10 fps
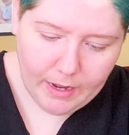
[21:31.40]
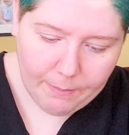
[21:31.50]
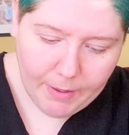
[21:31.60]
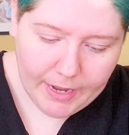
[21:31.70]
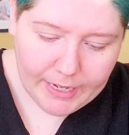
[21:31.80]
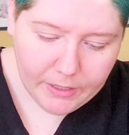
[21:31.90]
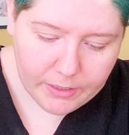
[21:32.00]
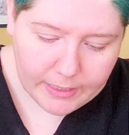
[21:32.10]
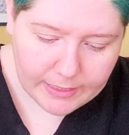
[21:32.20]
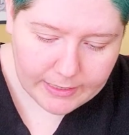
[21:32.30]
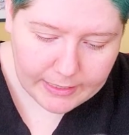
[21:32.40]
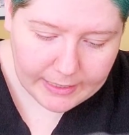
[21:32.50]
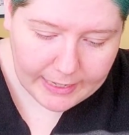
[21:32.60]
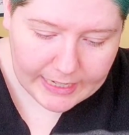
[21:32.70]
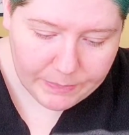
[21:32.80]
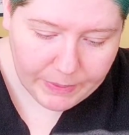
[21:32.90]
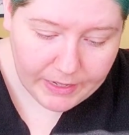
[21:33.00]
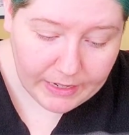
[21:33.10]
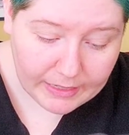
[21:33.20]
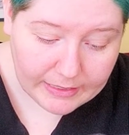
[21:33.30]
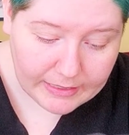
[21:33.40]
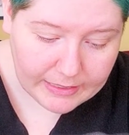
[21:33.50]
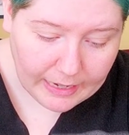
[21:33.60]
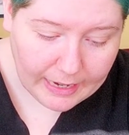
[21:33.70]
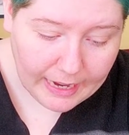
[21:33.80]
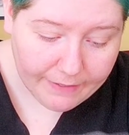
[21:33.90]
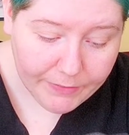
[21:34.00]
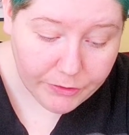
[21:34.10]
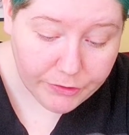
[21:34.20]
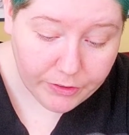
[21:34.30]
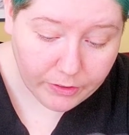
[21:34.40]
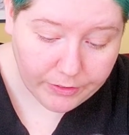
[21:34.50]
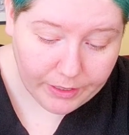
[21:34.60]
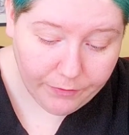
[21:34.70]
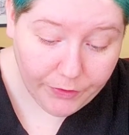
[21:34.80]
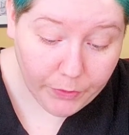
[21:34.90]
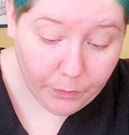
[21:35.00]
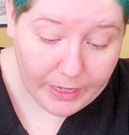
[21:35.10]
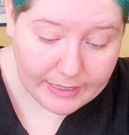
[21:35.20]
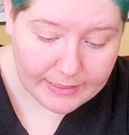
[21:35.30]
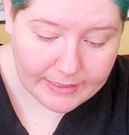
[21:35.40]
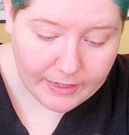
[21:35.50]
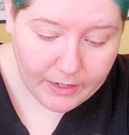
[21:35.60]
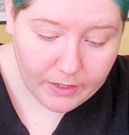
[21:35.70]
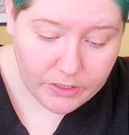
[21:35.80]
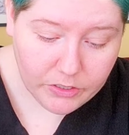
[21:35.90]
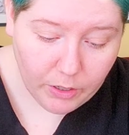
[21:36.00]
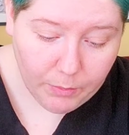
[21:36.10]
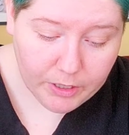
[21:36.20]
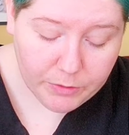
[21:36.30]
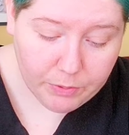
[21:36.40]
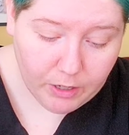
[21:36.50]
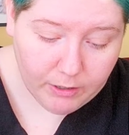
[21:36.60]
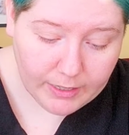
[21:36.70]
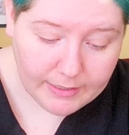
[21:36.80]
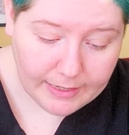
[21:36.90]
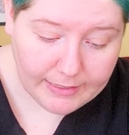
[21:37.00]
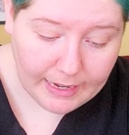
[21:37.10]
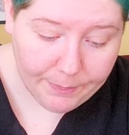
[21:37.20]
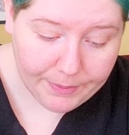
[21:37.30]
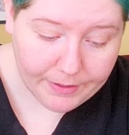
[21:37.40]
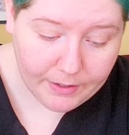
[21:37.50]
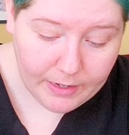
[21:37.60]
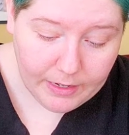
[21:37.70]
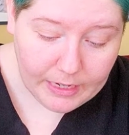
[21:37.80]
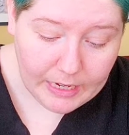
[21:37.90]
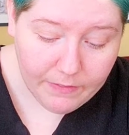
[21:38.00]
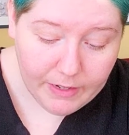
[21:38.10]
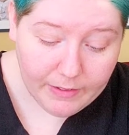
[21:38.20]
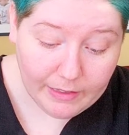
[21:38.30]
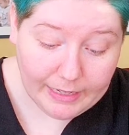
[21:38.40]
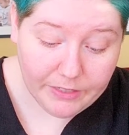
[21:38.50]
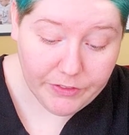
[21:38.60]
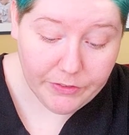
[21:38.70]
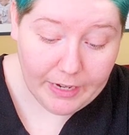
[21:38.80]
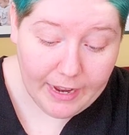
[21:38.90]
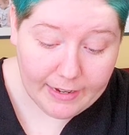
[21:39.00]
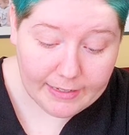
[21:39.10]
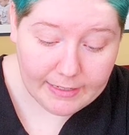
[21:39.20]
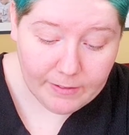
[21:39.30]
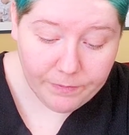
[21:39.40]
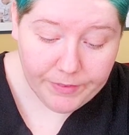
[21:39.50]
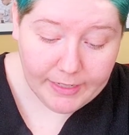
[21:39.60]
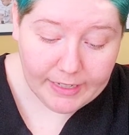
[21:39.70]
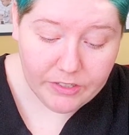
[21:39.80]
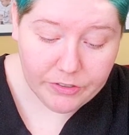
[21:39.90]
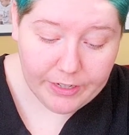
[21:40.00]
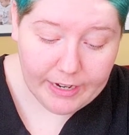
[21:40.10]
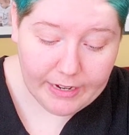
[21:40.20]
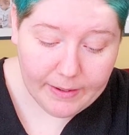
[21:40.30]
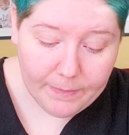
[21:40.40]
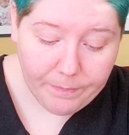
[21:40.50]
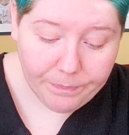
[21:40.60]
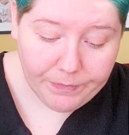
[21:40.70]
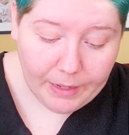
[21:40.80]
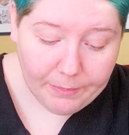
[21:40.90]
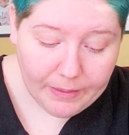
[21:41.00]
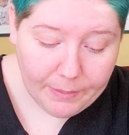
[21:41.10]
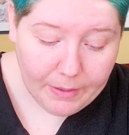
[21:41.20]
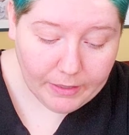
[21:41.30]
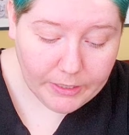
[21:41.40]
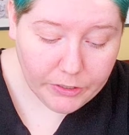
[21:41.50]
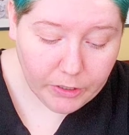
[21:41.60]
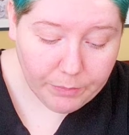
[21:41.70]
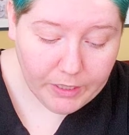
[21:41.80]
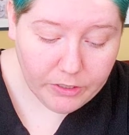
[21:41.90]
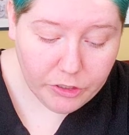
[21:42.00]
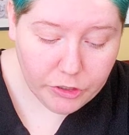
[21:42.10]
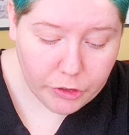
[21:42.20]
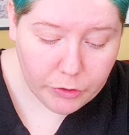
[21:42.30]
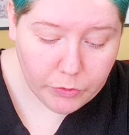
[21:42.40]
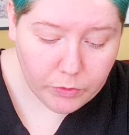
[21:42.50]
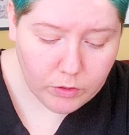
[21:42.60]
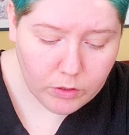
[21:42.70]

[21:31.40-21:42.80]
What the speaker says: My goodness, it has been nuts. I haven't journaled in a few weeks. So much progress has happened, even in the last few days. Yesterday, Emily and Melly took me to